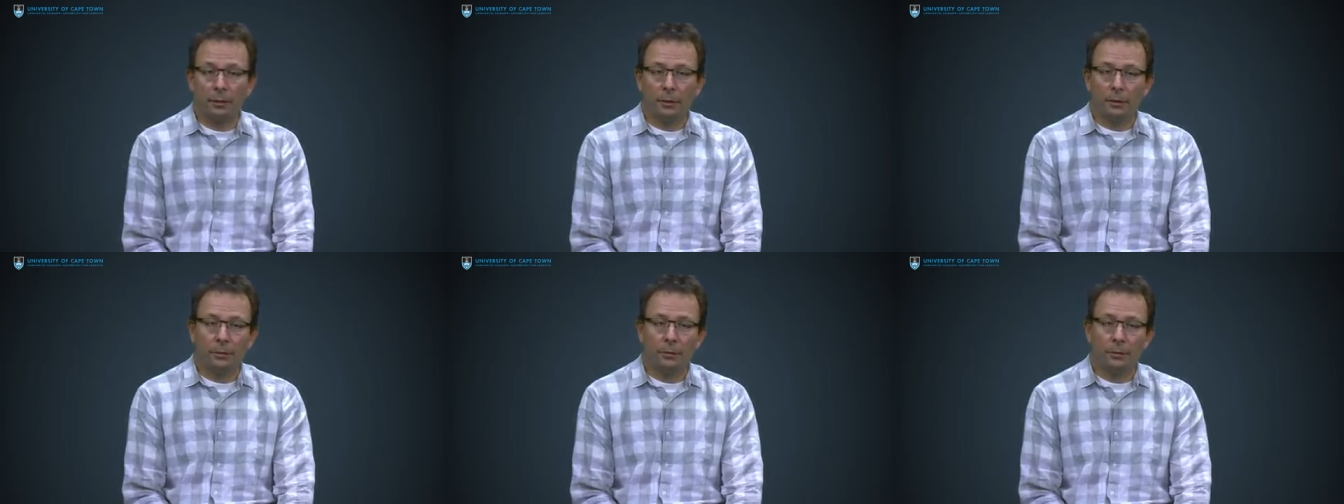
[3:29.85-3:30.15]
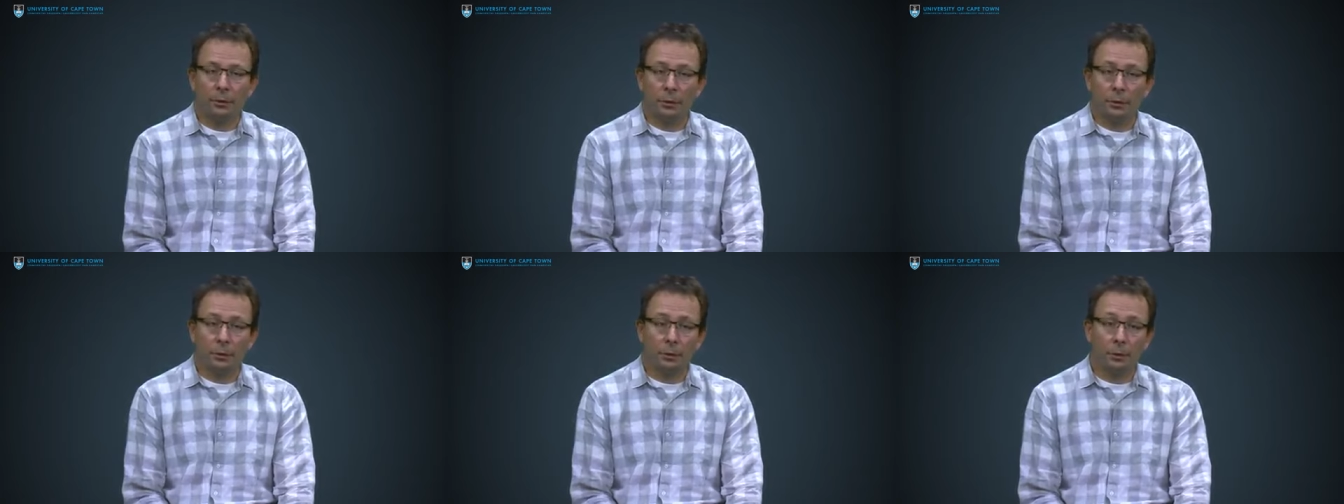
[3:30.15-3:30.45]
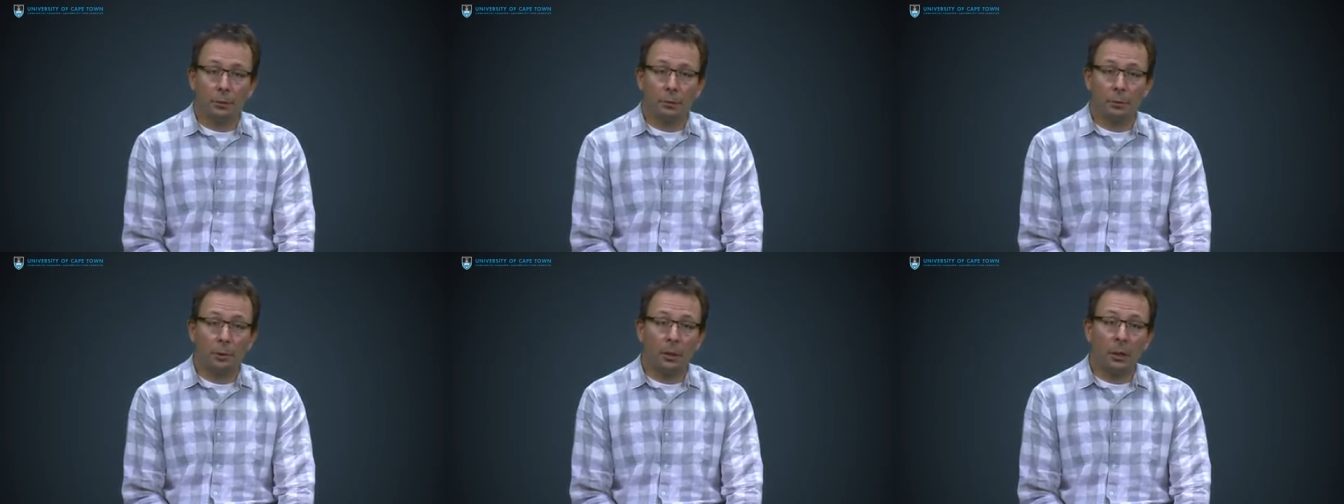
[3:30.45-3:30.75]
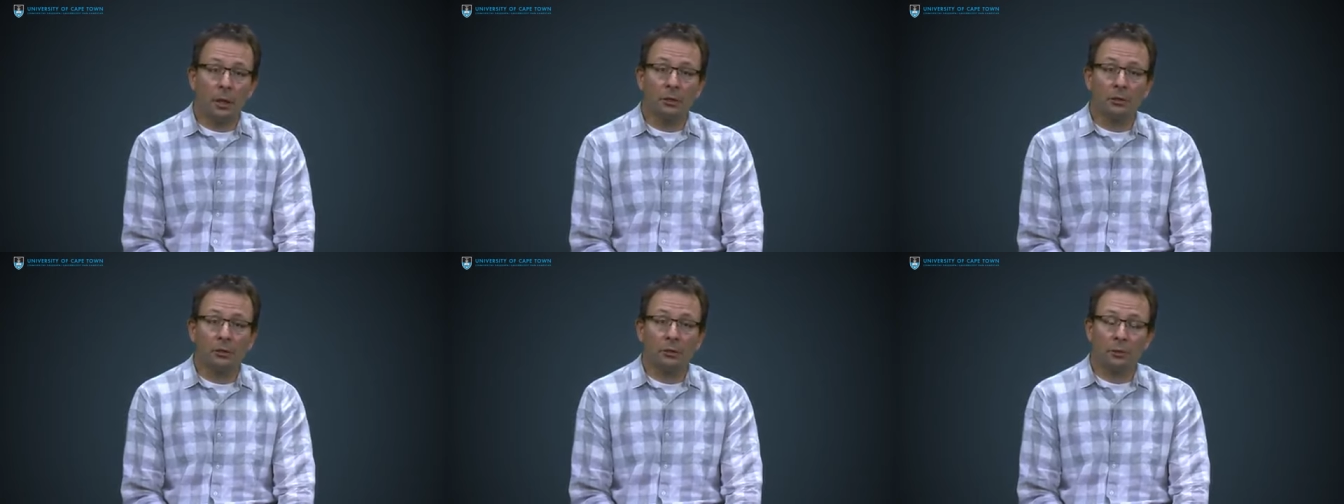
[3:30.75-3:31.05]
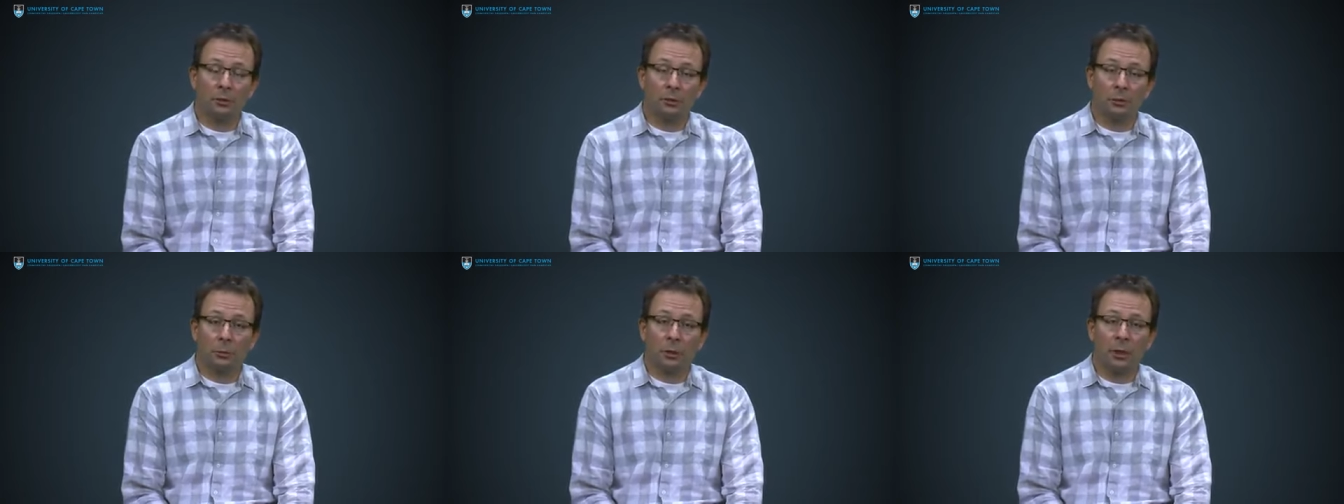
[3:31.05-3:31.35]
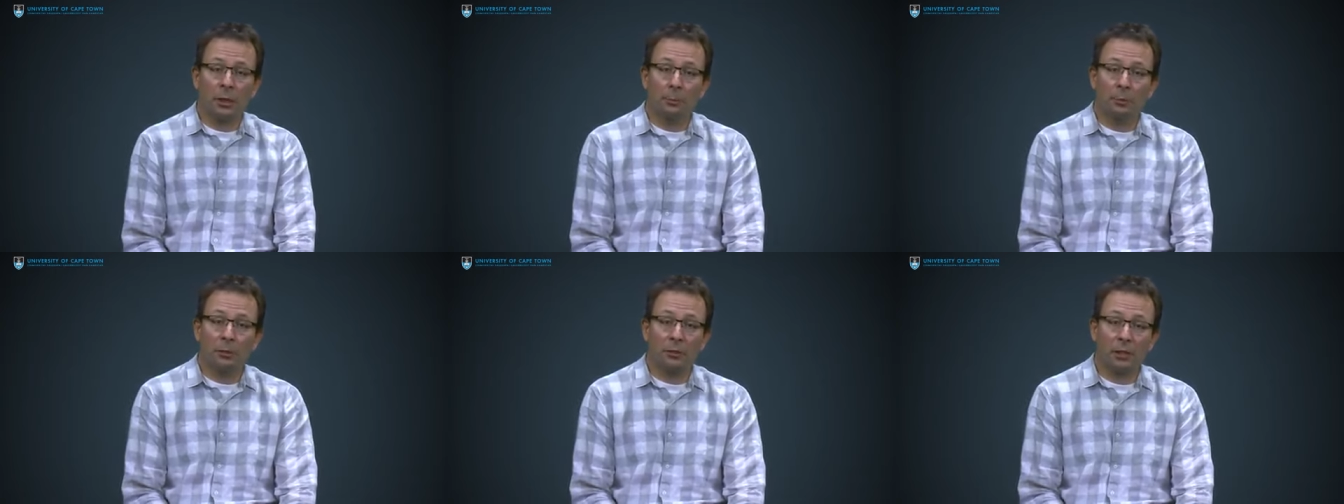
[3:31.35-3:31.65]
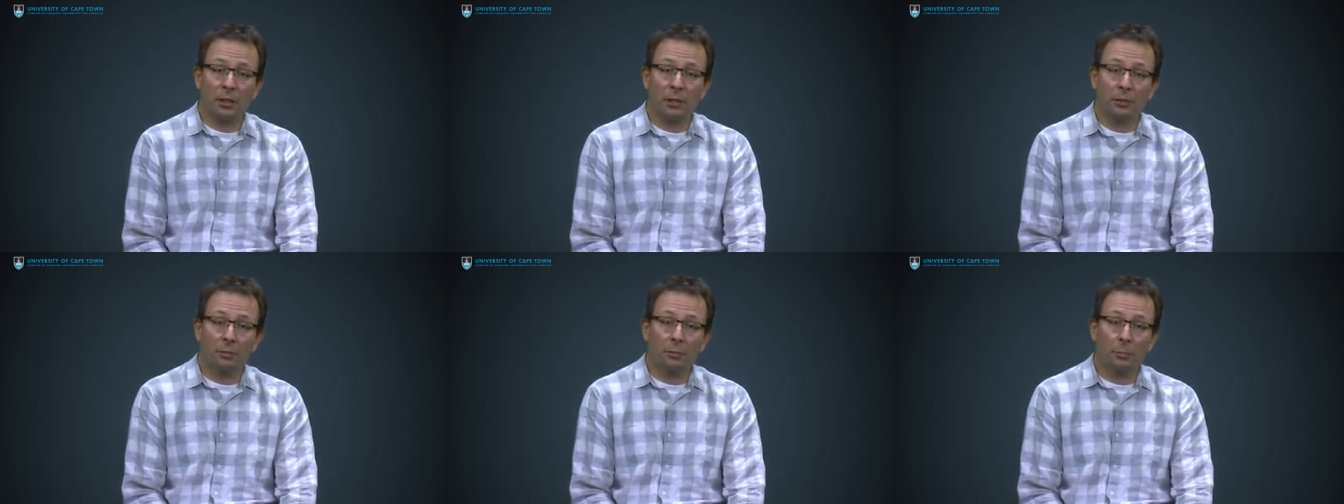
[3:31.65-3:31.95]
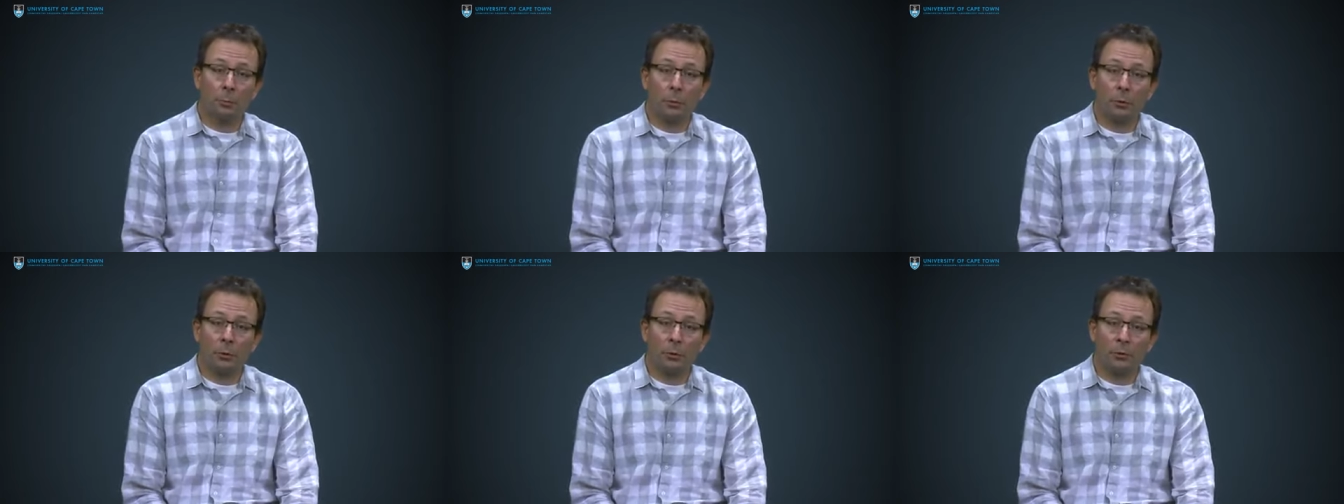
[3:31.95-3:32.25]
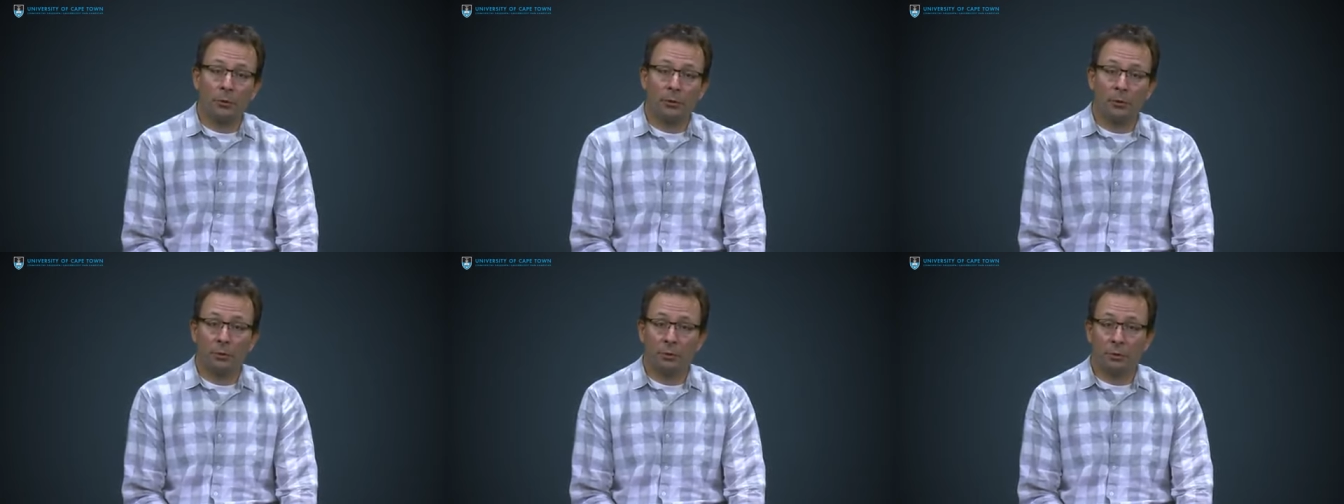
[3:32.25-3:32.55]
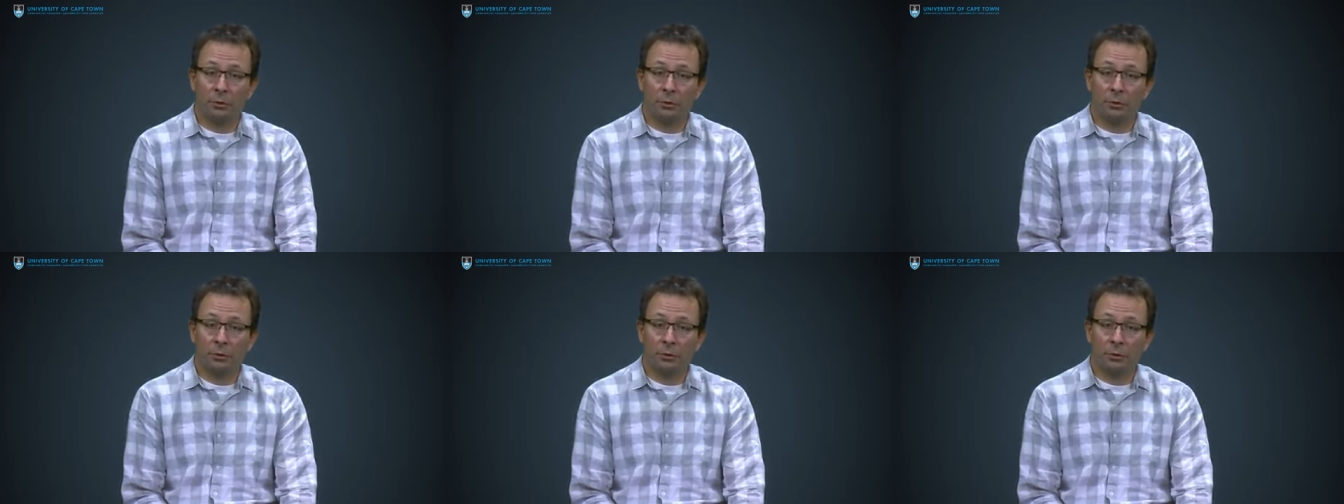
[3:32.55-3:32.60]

So your last 20% of the water that you